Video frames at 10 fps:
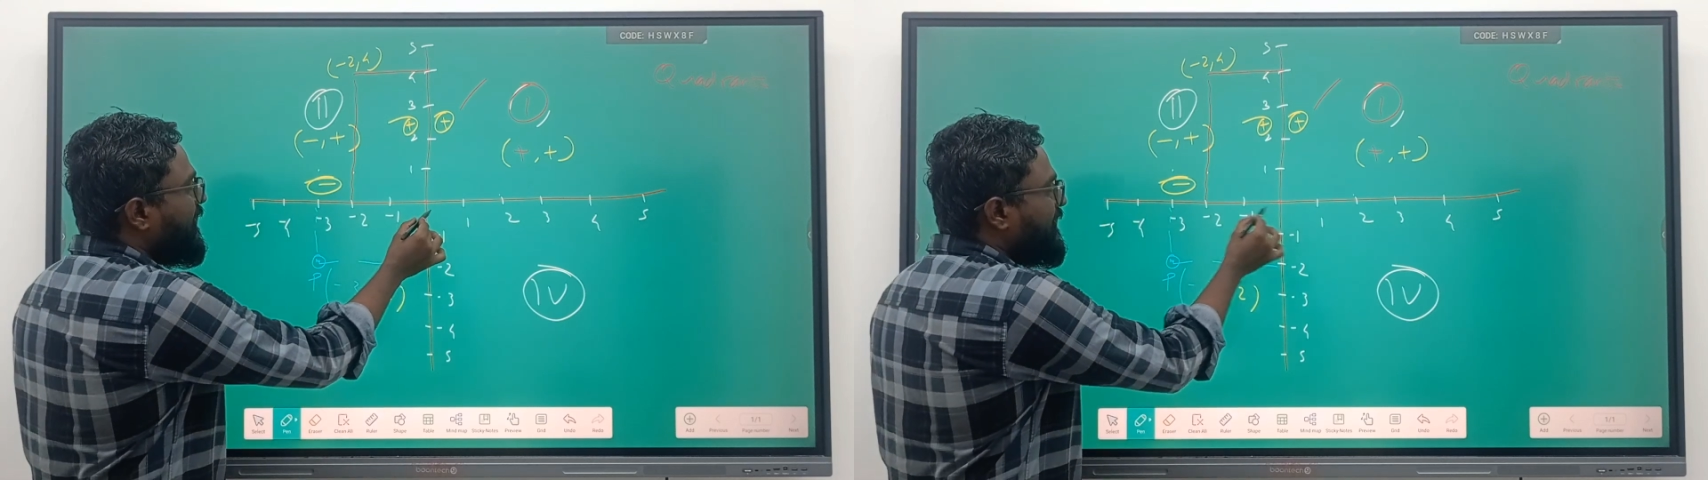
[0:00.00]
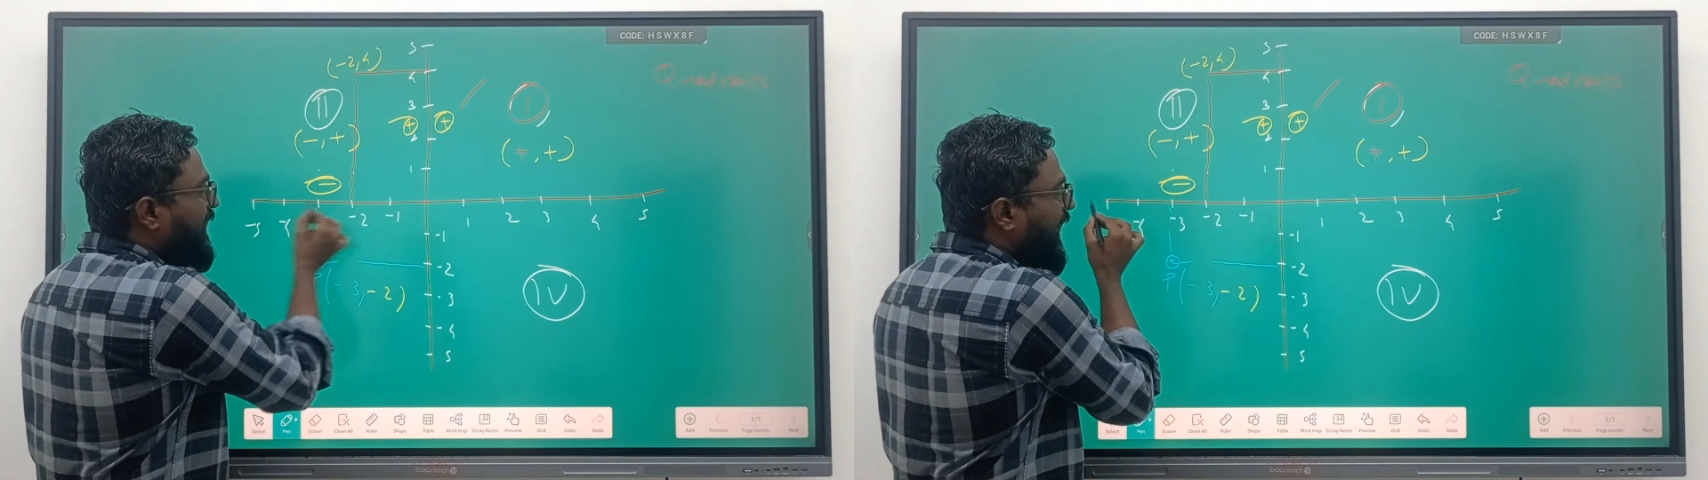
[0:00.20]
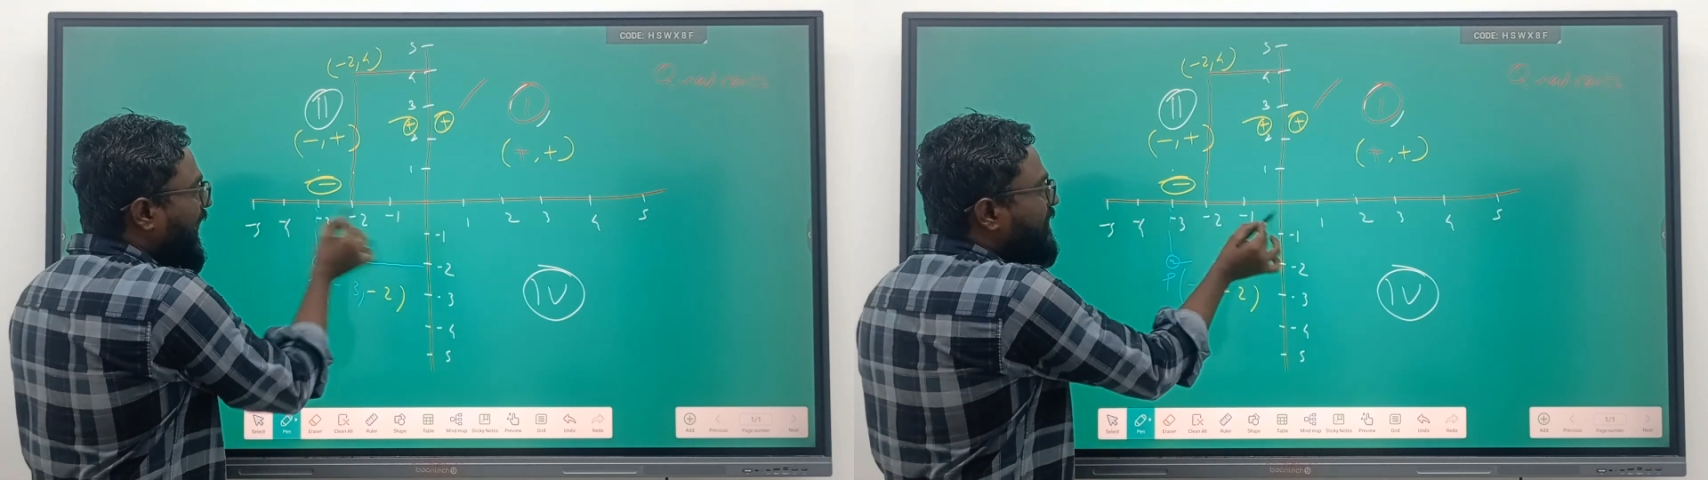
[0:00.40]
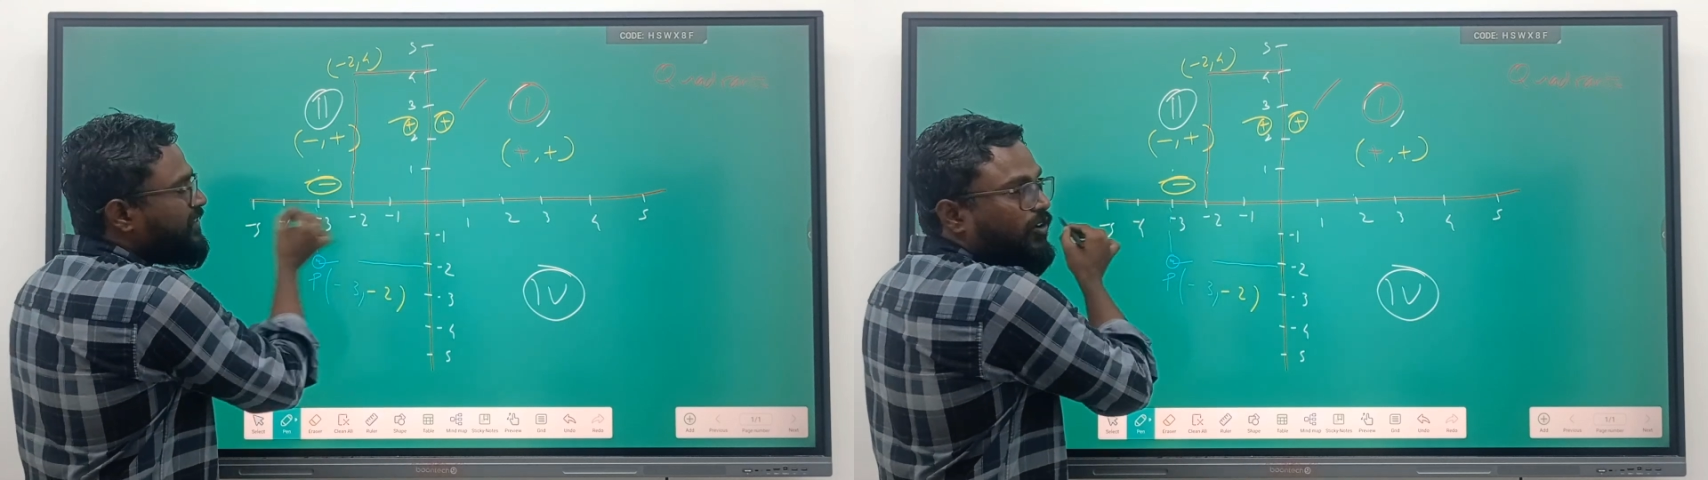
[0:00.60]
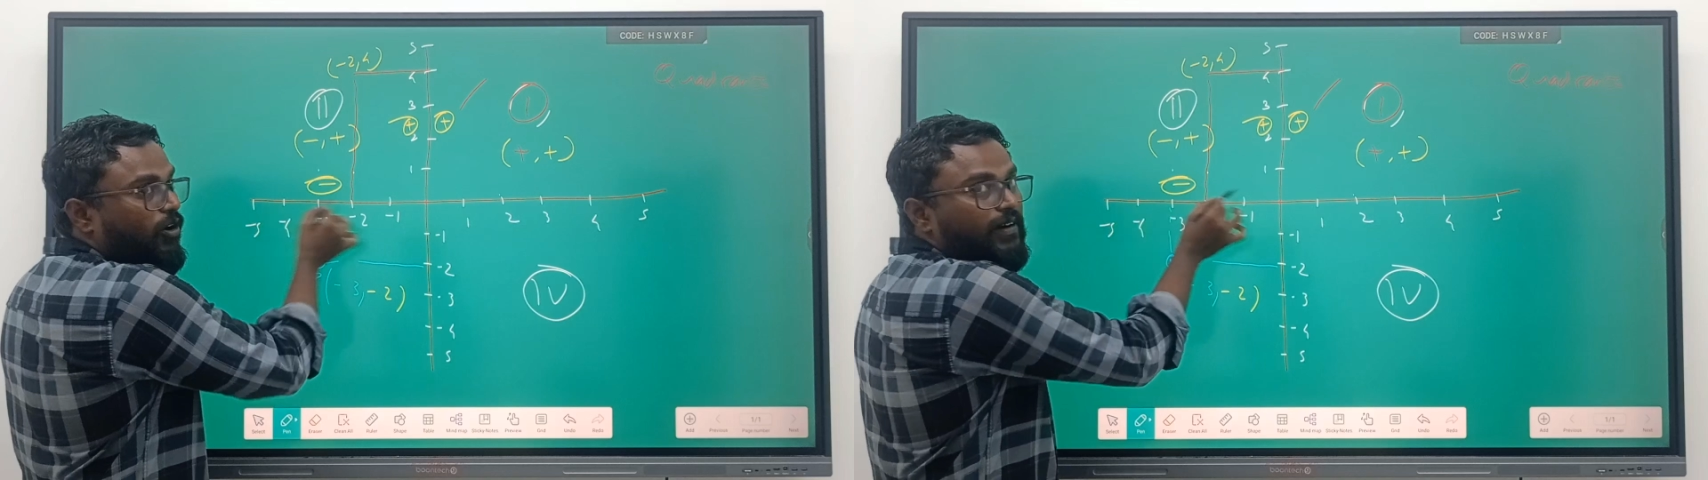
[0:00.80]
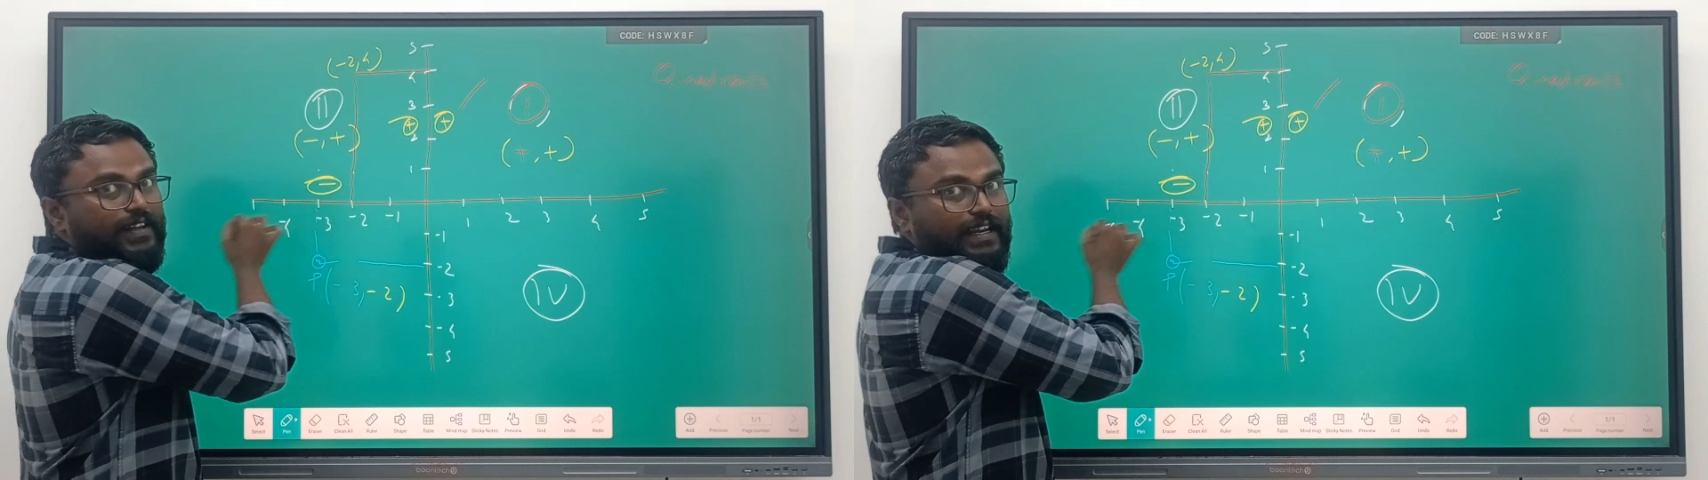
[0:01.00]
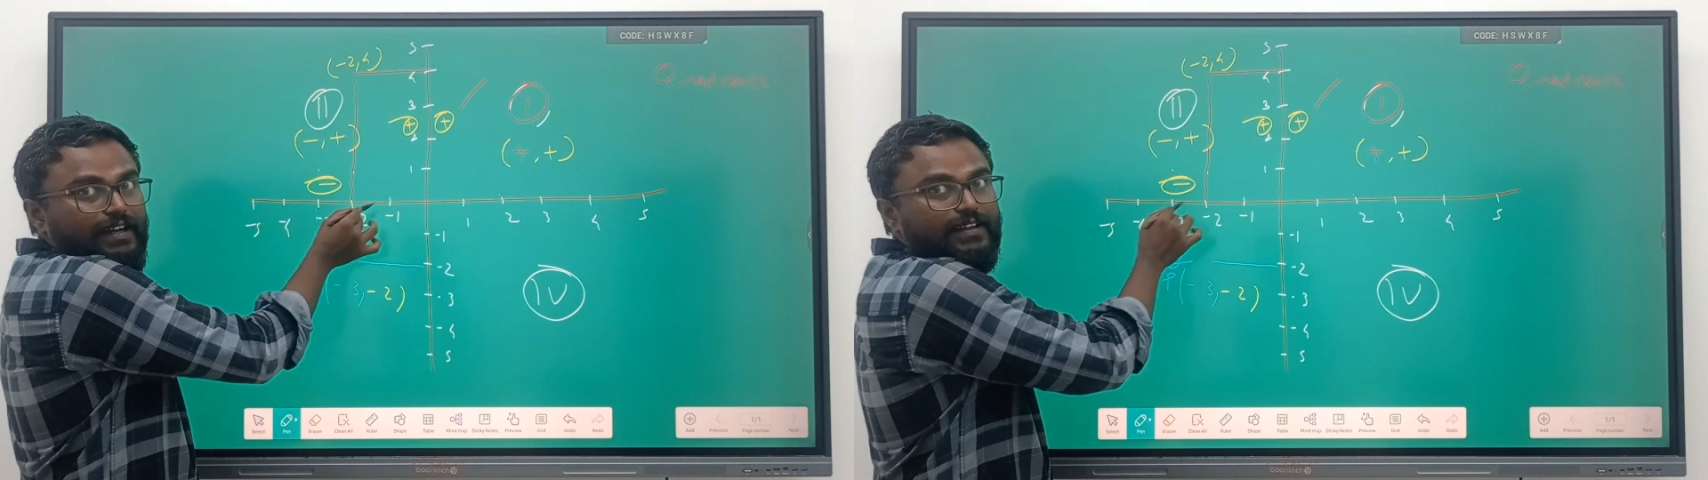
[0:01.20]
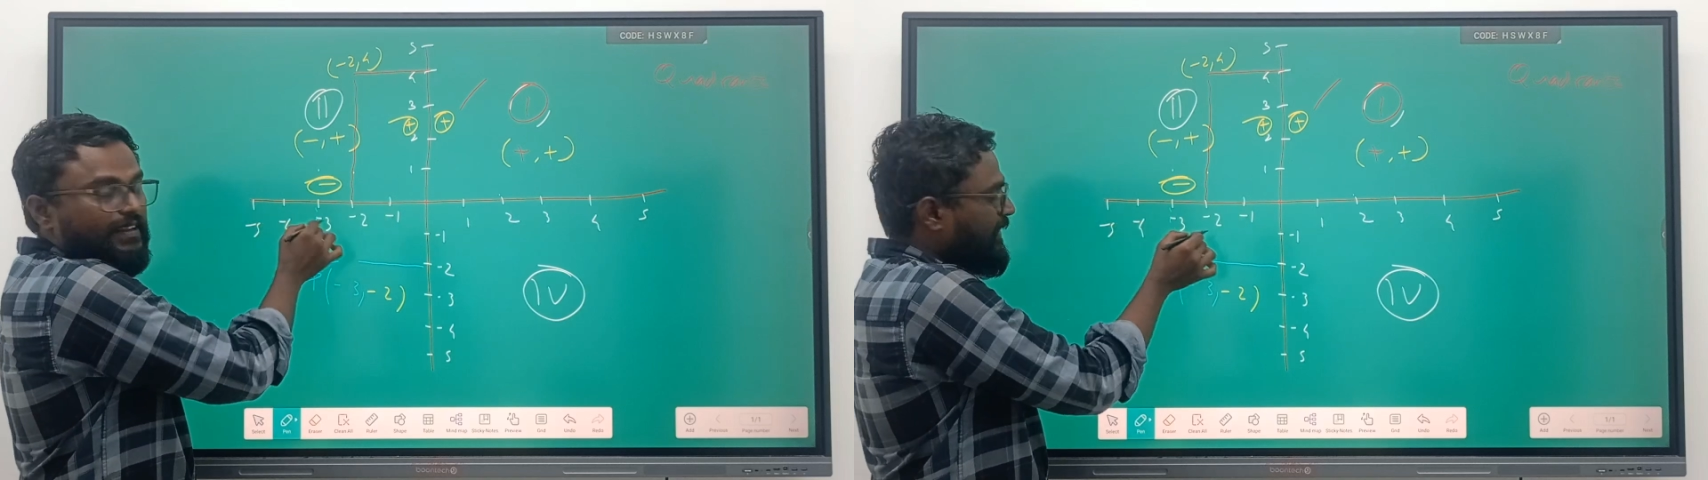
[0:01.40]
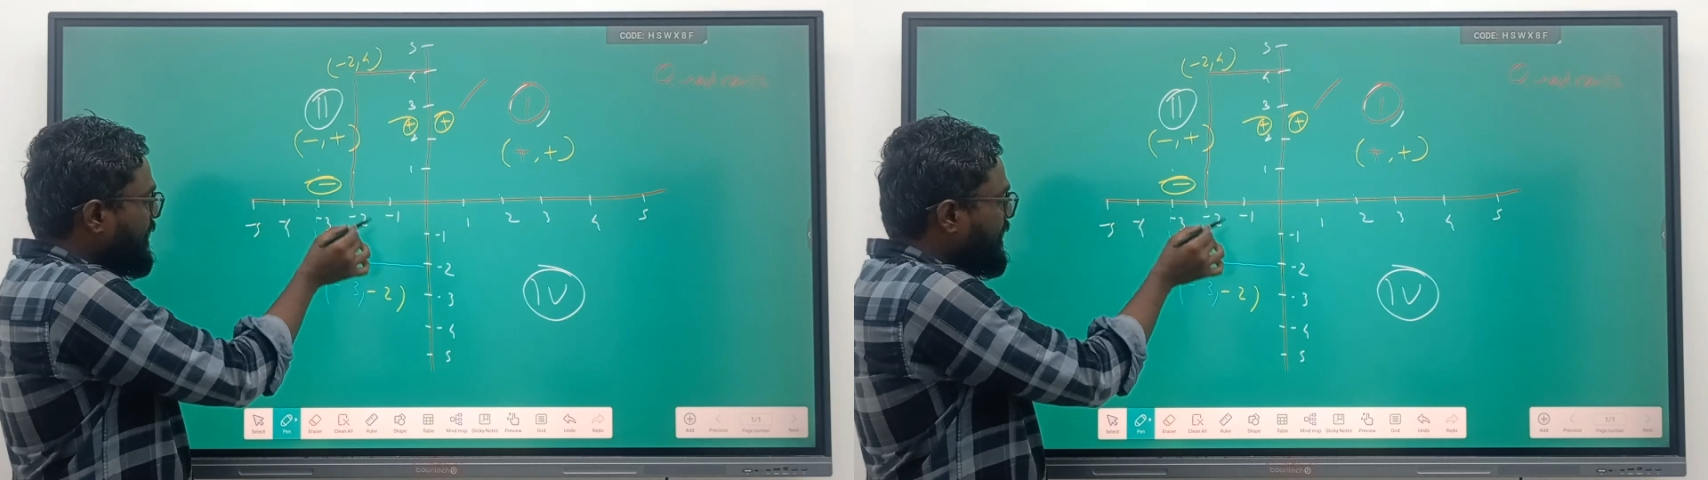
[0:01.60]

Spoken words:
the x coordinate